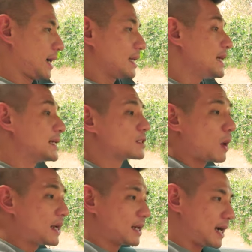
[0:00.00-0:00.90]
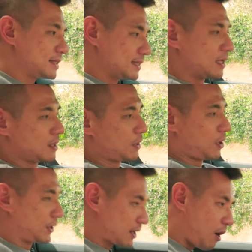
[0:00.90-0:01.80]
I think it's quite nice. It's a little
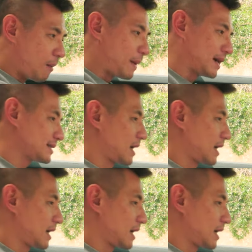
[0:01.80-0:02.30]
bit on the compact